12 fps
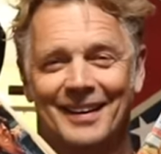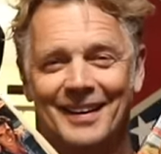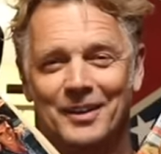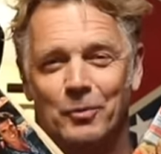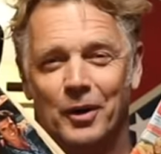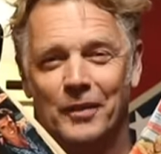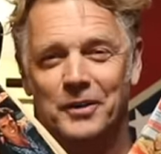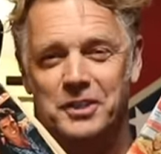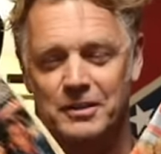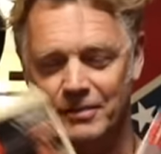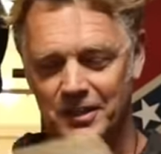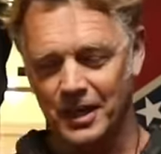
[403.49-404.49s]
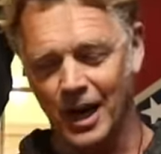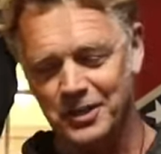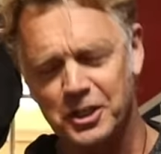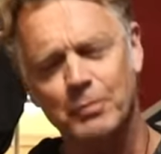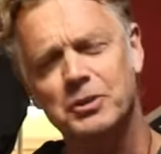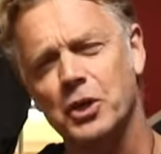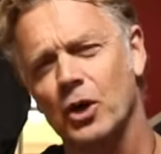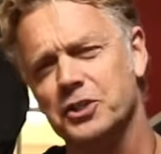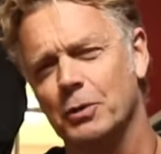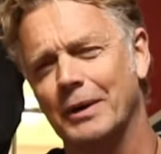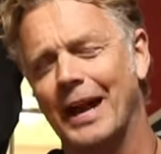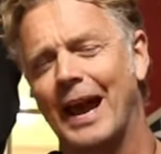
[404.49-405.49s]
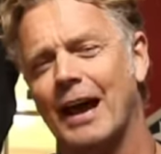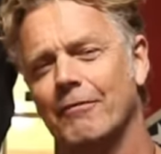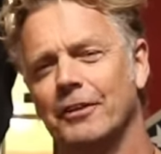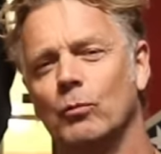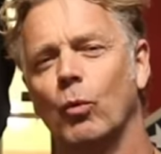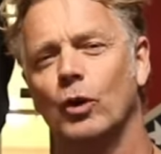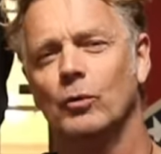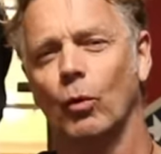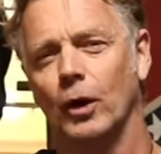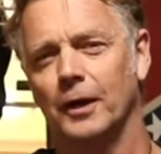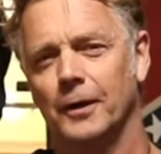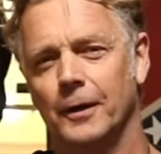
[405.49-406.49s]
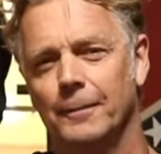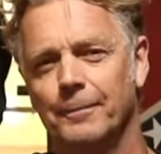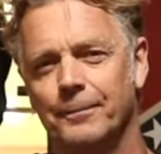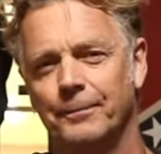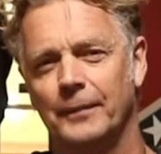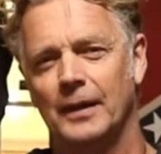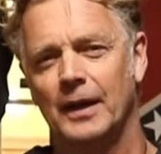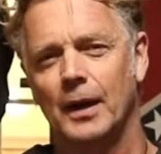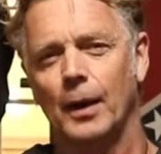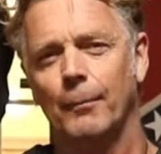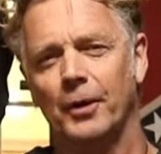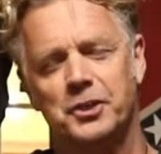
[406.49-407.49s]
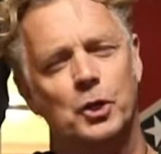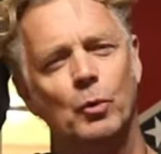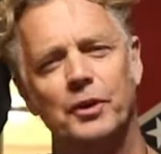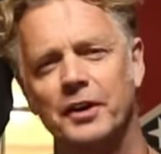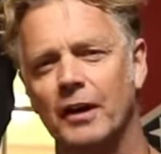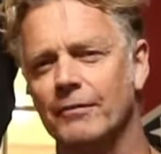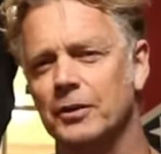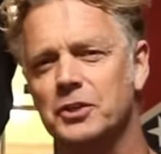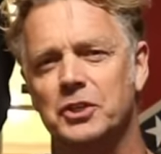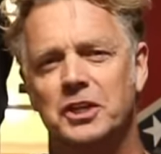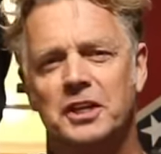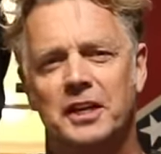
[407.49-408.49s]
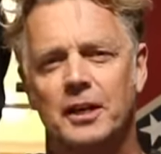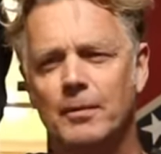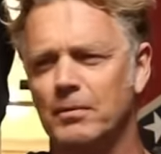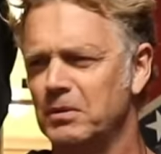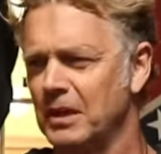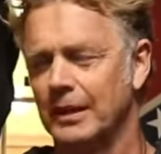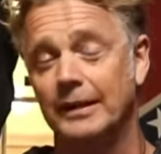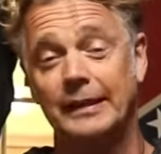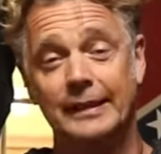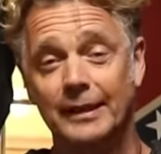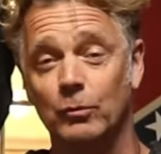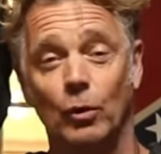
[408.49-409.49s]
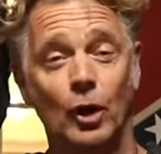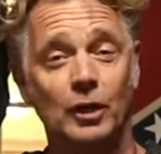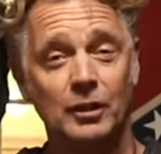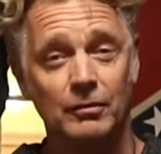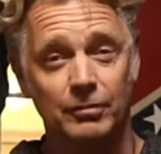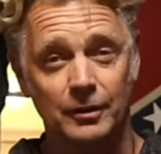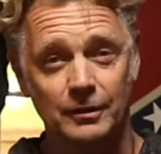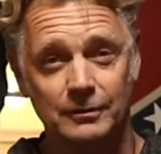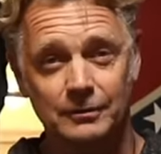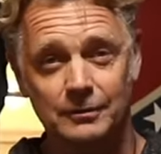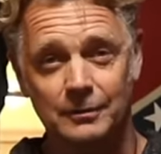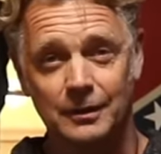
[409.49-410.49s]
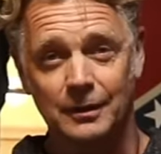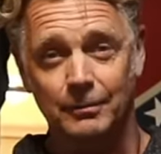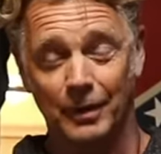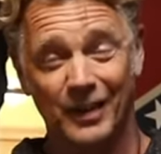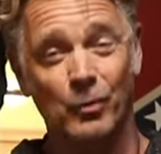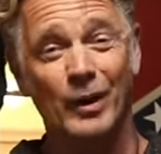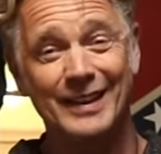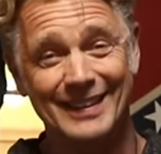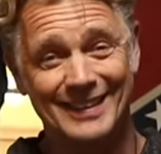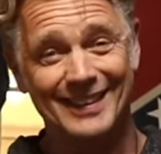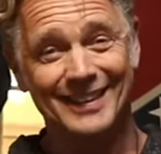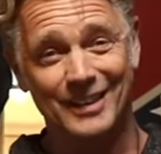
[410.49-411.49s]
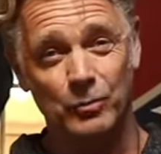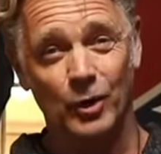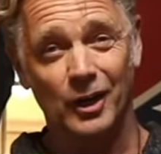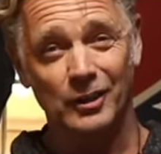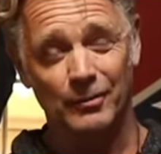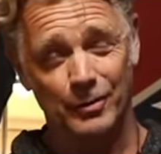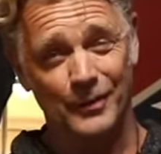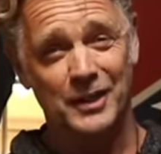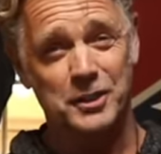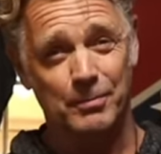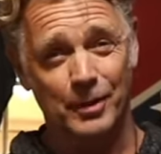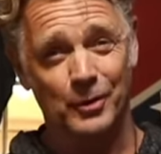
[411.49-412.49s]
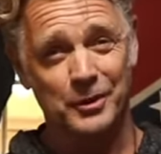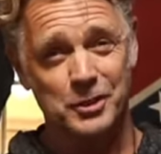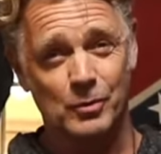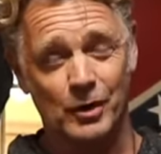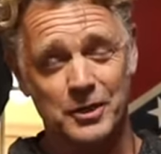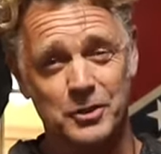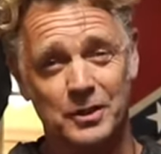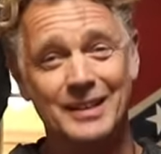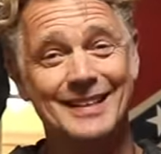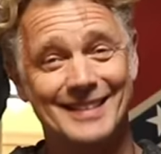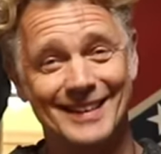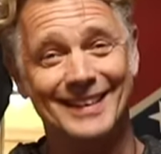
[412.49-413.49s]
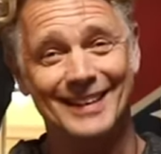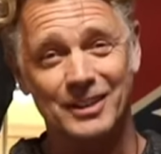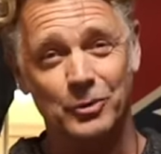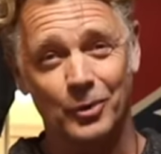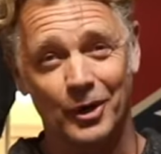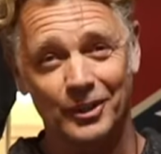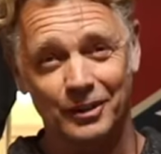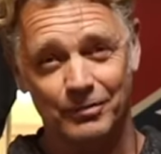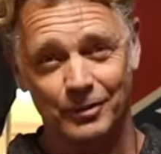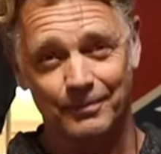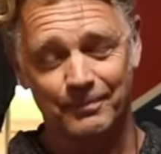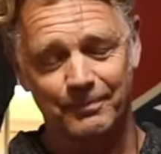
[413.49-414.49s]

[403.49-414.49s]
in one of the TV Guides. He was also an avid woodworker, but you would never see him eating raw liver. By the way, he did eat raw liver. That's a bonus question. He did eat the raw liver,